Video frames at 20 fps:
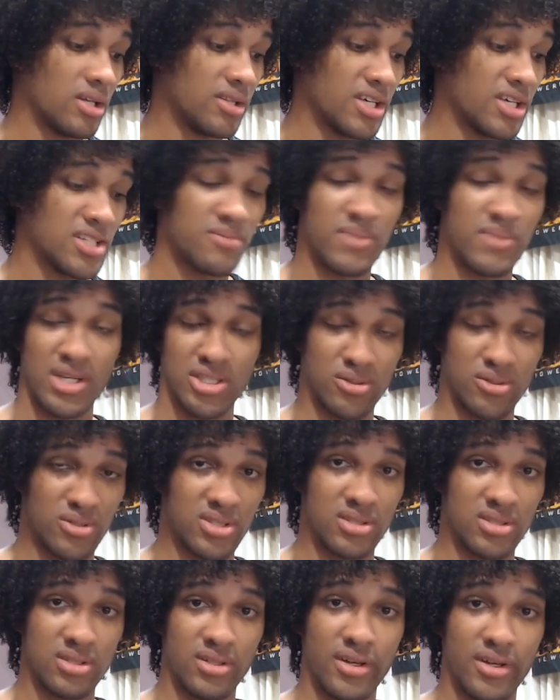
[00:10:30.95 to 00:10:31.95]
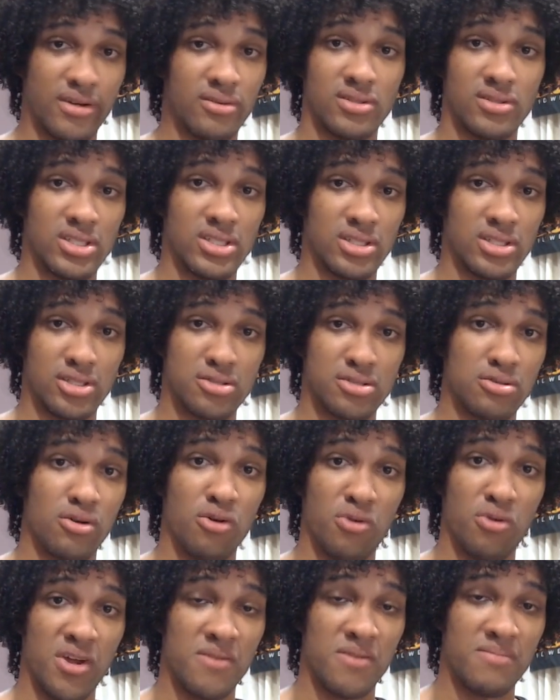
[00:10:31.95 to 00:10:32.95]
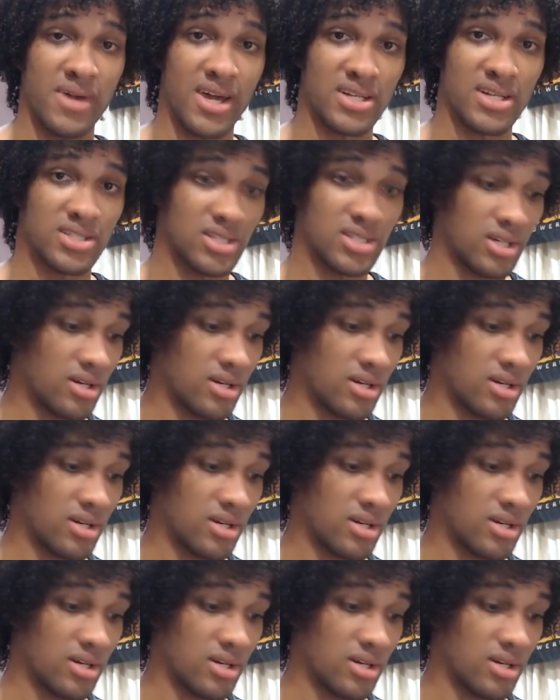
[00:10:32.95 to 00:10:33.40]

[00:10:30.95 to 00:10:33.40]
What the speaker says: This match was literally a throwaway match.